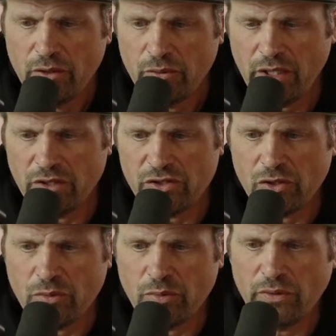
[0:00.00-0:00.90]
We got
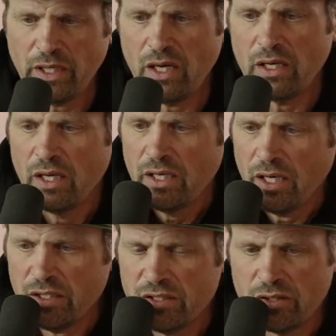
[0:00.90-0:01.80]
Sturbo. We got
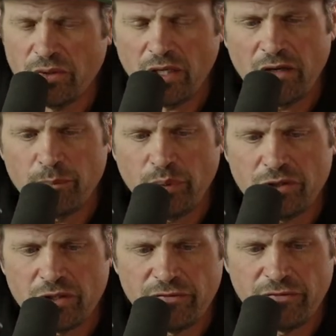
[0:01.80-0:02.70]
Hudson. We got a
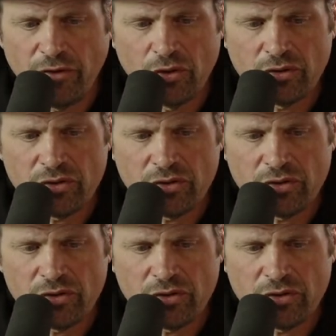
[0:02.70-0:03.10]
bunch of folks.